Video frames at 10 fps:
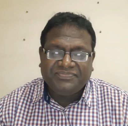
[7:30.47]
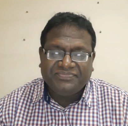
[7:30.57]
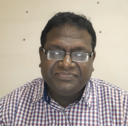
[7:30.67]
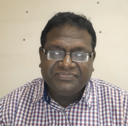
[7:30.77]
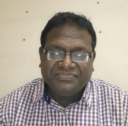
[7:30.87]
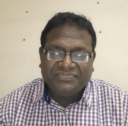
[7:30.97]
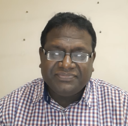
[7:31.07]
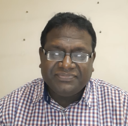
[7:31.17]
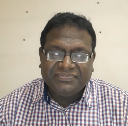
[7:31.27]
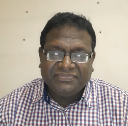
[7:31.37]

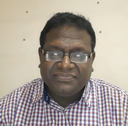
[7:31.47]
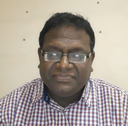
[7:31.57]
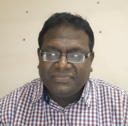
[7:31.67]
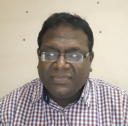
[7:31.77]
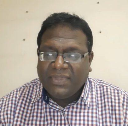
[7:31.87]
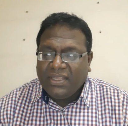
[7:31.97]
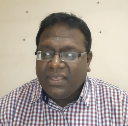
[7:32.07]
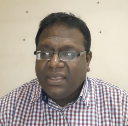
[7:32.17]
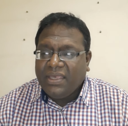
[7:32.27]
No one is speaking in this clip.